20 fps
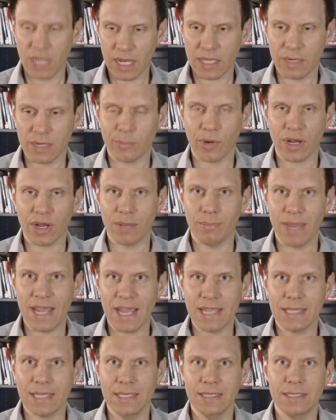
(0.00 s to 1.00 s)
You're not going to bring him
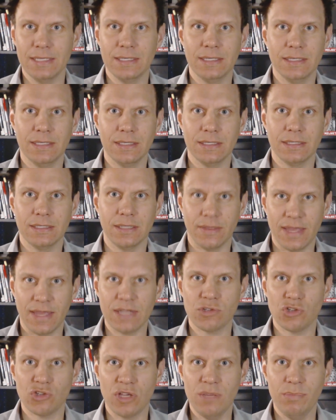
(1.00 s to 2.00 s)
back? You're
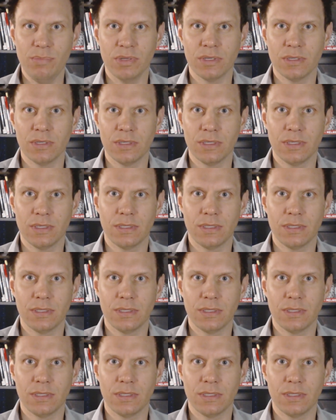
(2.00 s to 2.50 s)
that cheap?